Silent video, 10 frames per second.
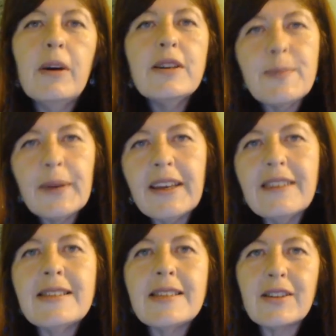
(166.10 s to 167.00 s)
Mars
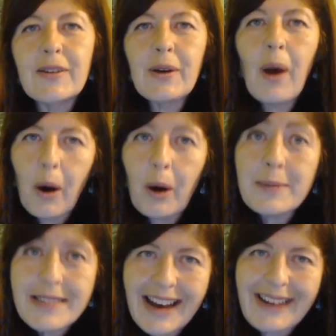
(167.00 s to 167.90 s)
begins to
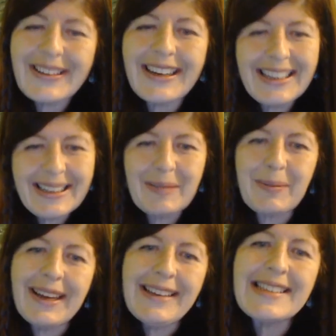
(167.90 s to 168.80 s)
calm down a little
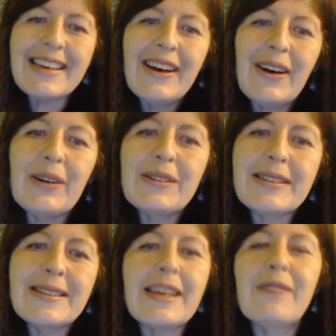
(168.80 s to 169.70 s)
bit on
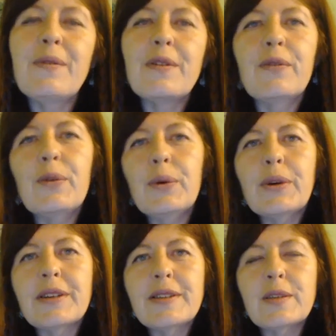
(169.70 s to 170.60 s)
the 7th of
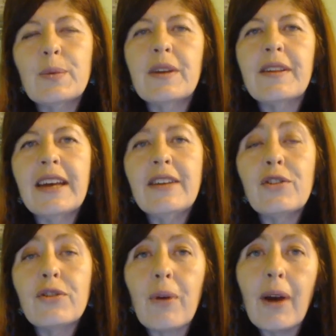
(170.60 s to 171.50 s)
August with a
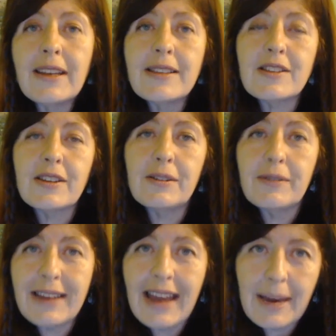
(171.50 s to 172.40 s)
trine to
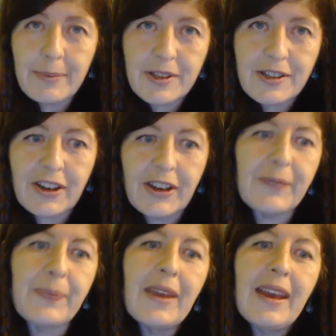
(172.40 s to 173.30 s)

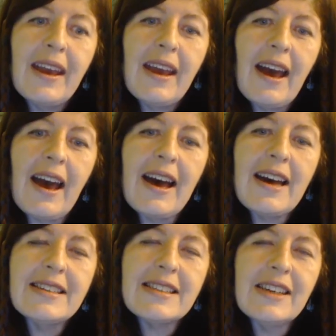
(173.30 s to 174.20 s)
Neptune.
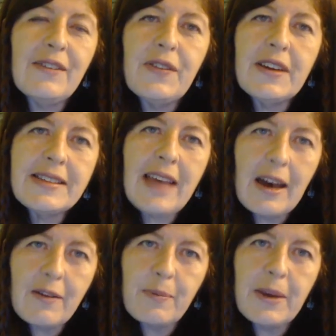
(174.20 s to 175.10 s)
And if things
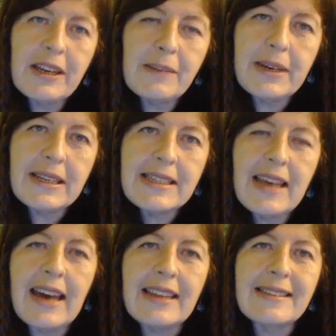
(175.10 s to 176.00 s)
have been a bit
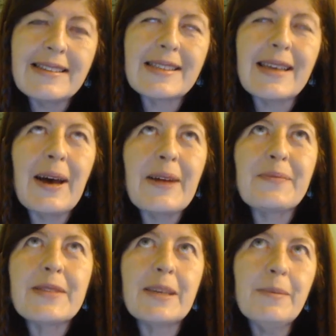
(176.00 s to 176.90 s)
tense,
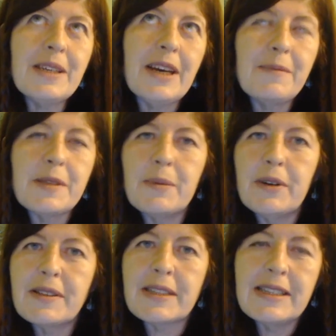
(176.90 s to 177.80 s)
and sometimes
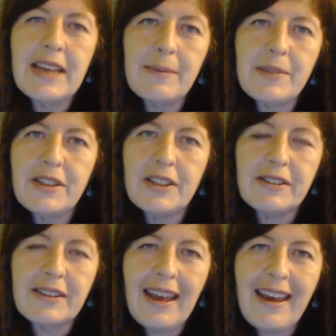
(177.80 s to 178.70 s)
Mars and
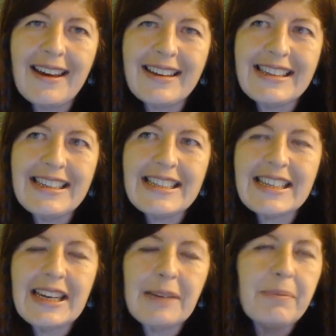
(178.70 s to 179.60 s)
Neptune can
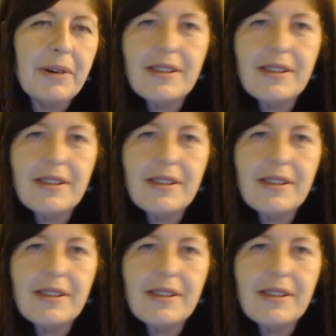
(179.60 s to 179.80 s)
indicate